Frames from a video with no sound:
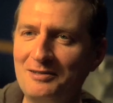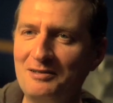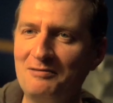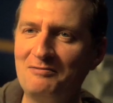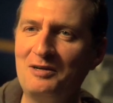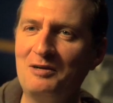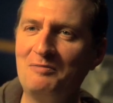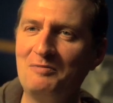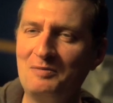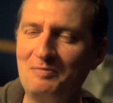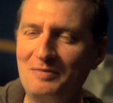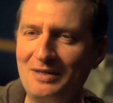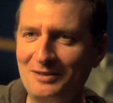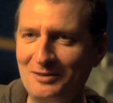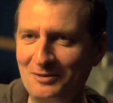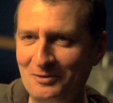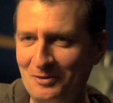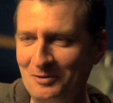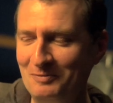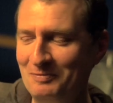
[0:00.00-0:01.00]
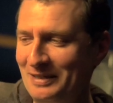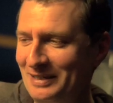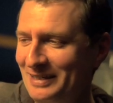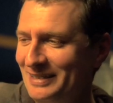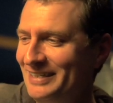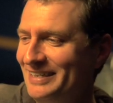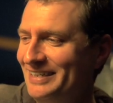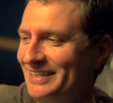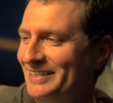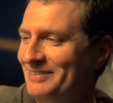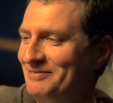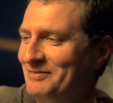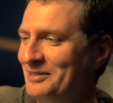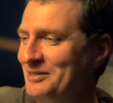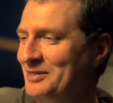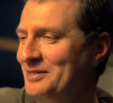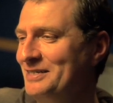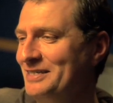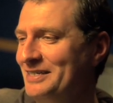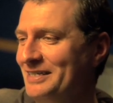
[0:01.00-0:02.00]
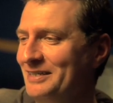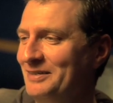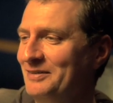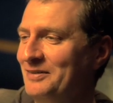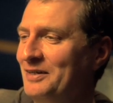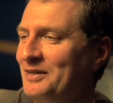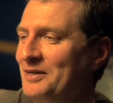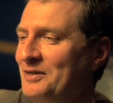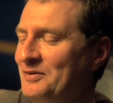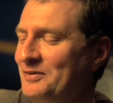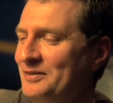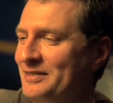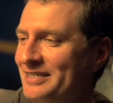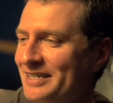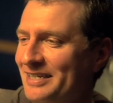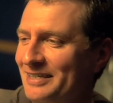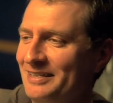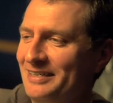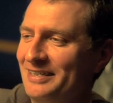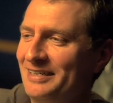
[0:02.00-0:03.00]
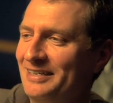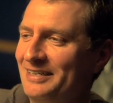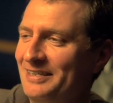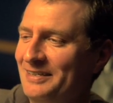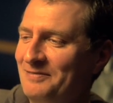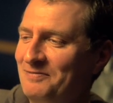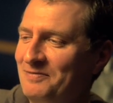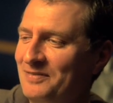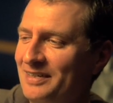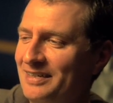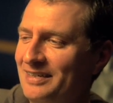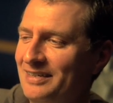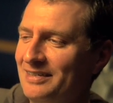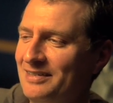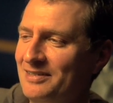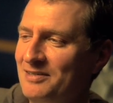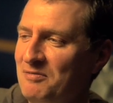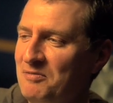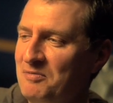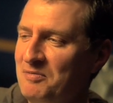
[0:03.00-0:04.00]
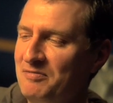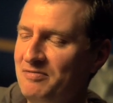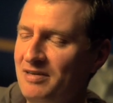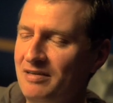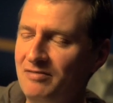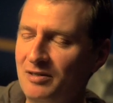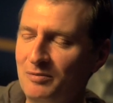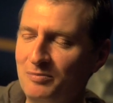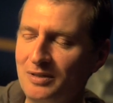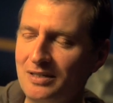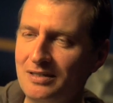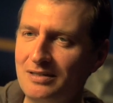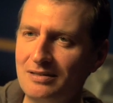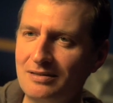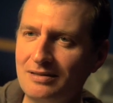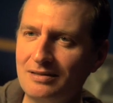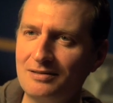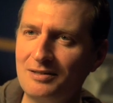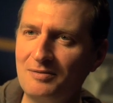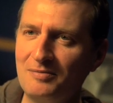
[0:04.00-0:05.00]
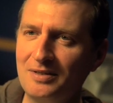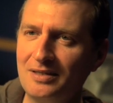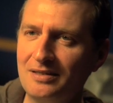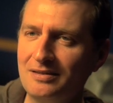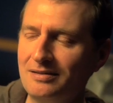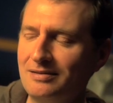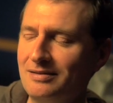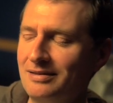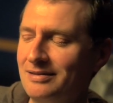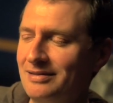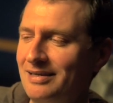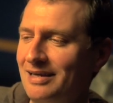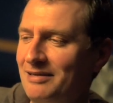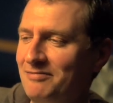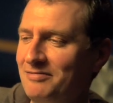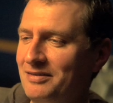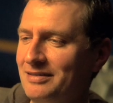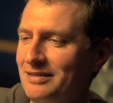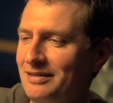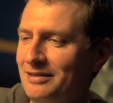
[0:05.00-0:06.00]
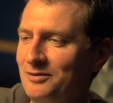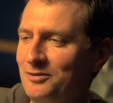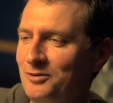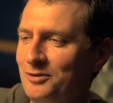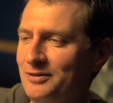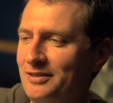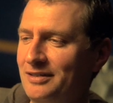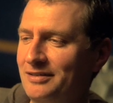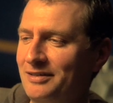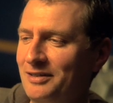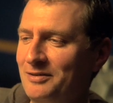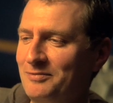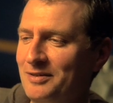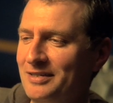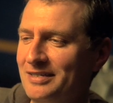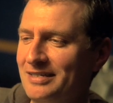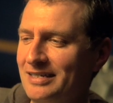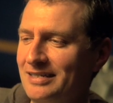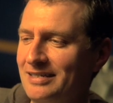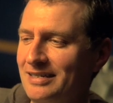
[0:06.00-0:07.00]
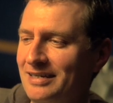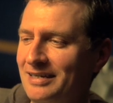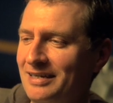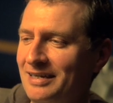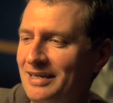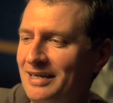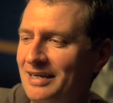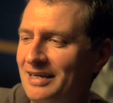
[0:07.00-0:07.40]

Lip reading: that have come and made their home here, because certainly some of my favourite places are some of these cafes that are dotted around the city.